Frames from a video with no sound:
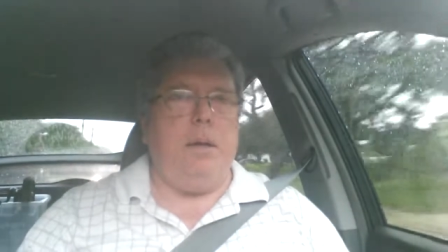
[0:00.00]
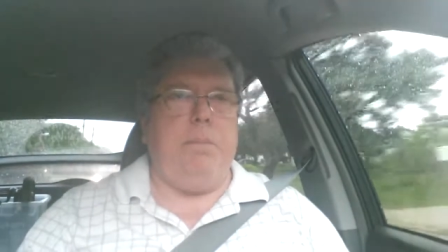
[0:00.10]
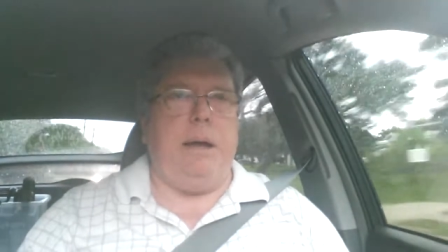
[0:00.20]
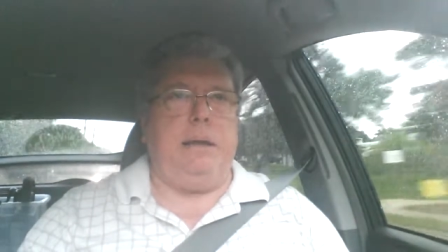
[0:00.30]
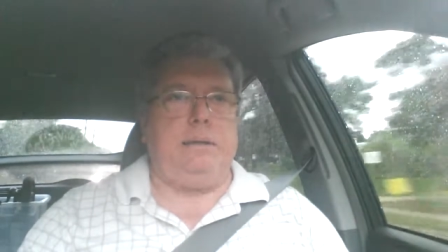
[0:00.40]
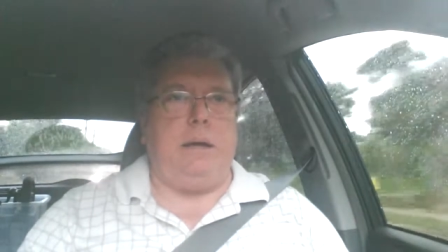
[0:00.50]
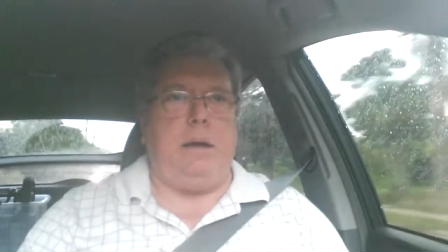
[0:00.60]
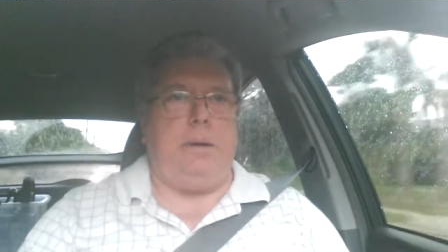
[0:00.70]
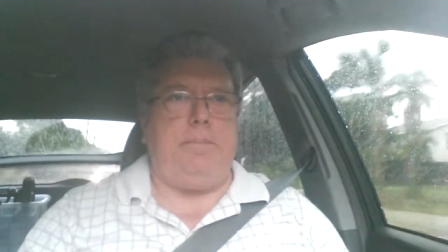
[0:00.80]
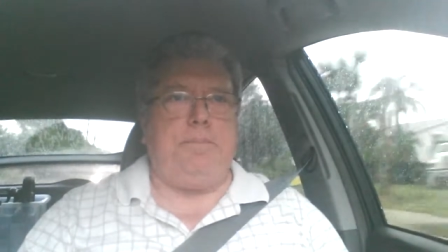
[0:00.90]
but
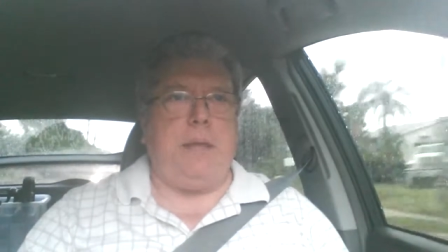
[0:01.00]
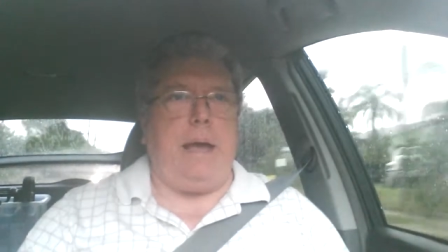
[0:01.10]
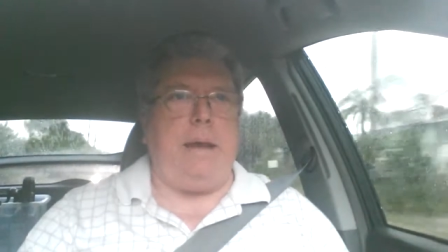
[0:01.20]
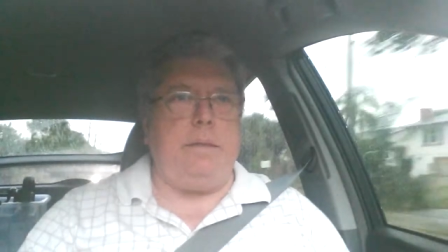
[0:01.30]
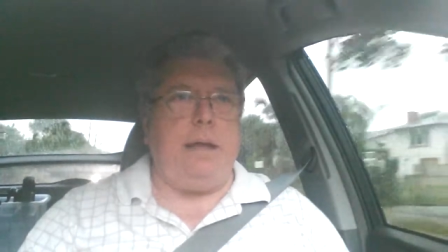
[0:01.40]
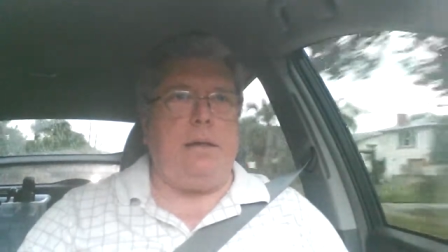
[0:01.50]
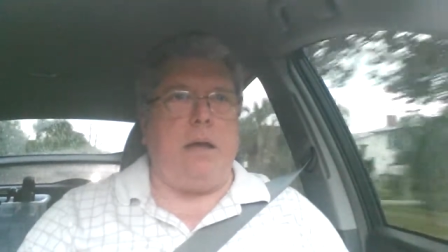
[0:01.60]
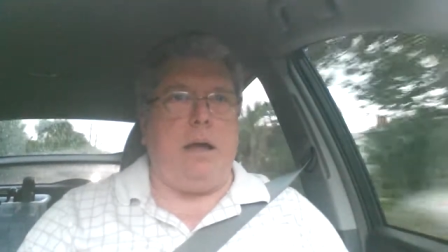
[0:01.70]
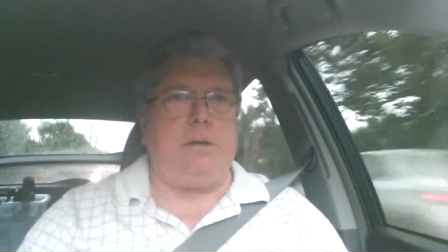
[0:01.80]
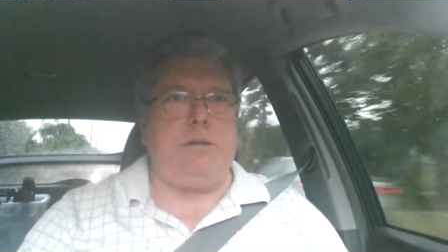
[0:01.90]
out of that
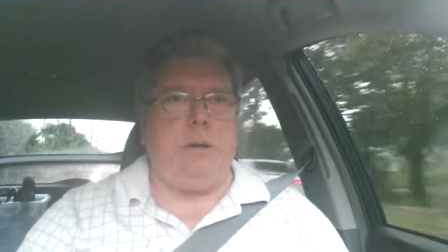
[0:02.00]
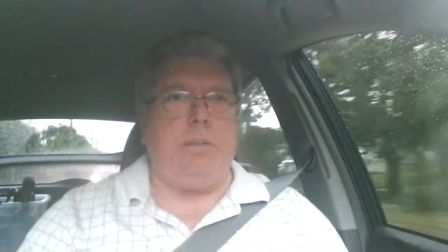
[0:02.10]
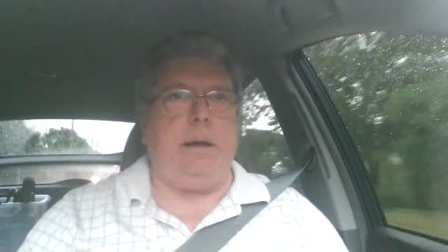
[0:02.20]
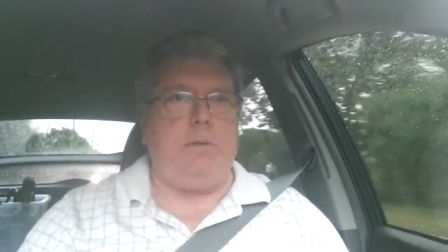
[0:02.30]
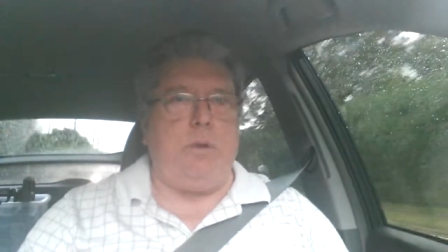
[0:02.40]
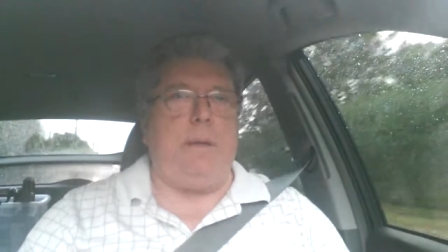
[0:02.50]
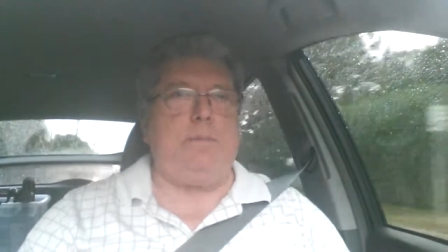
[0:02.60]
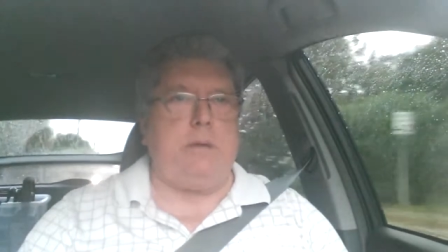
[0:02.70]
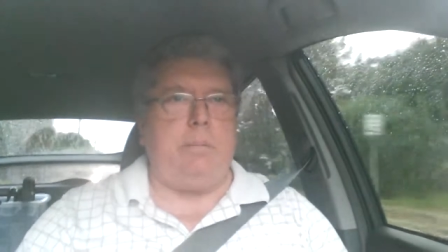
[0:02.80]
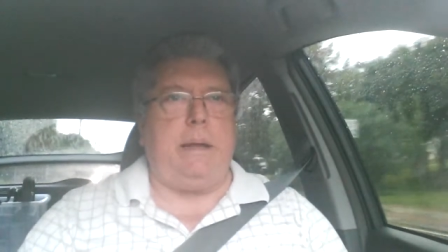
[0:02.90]
lot, some had
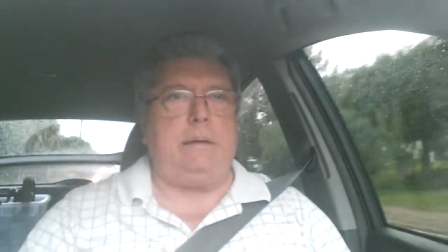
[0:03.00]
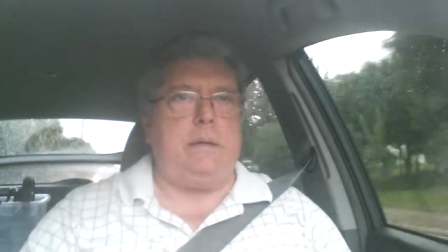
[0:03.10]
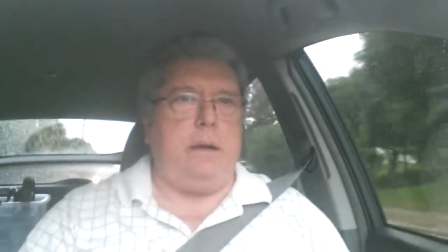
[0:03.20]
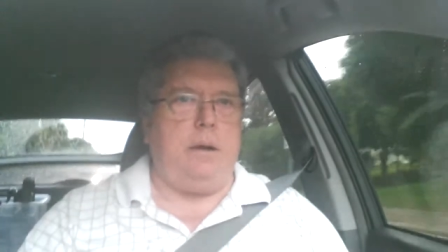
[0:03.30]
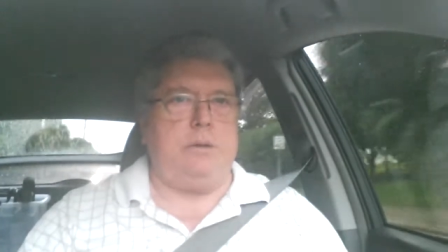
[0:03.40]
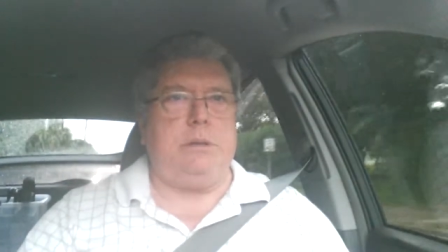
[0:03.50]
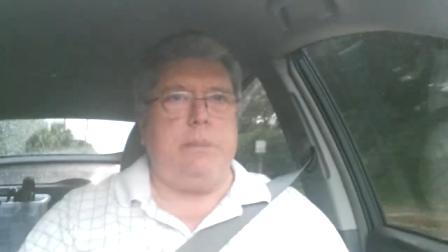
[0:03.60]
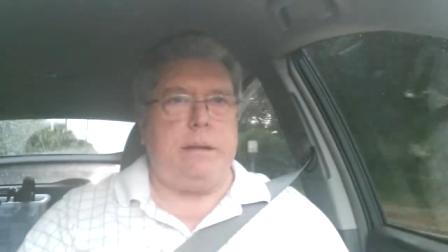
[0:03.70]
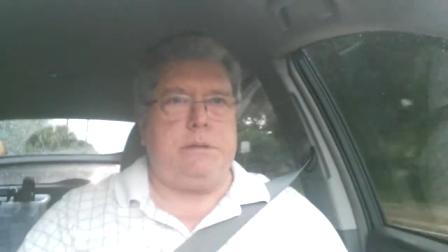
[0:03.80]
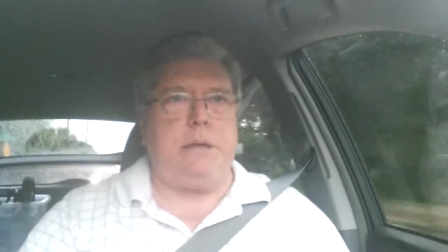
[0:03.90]
rips, some had tears, some
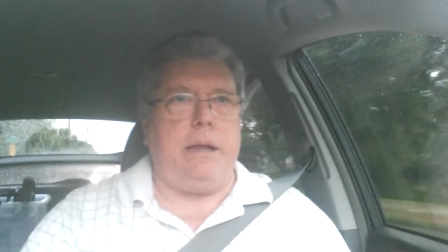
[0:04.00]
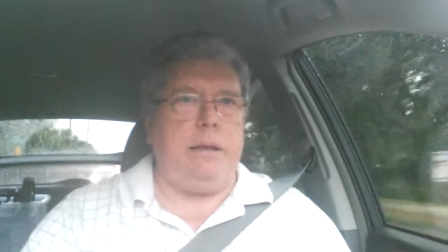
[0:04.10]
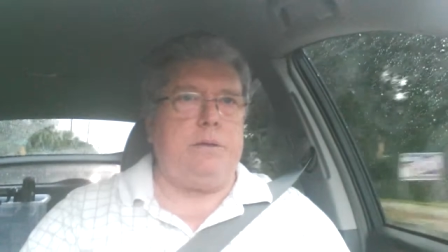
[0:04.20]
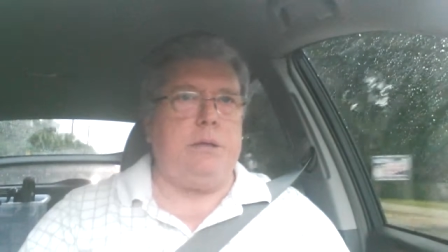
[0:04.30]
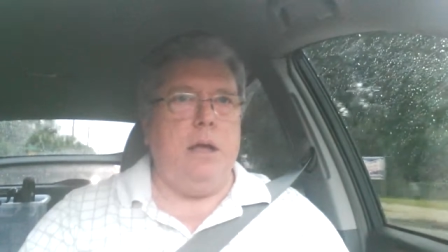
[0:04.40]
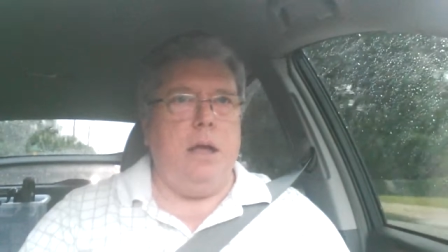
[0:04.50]
had stains,